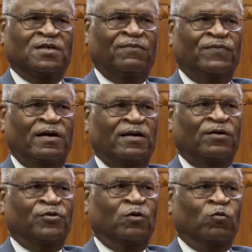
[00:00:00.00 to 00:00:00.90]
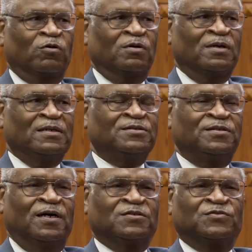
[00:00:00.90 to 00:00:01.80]
I found out there were
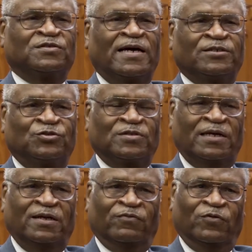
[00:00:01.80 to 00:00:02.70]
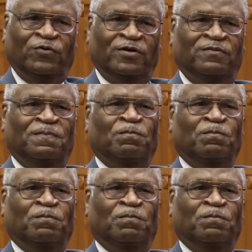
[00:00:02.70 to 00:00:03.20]
tons of statutes I never heard of.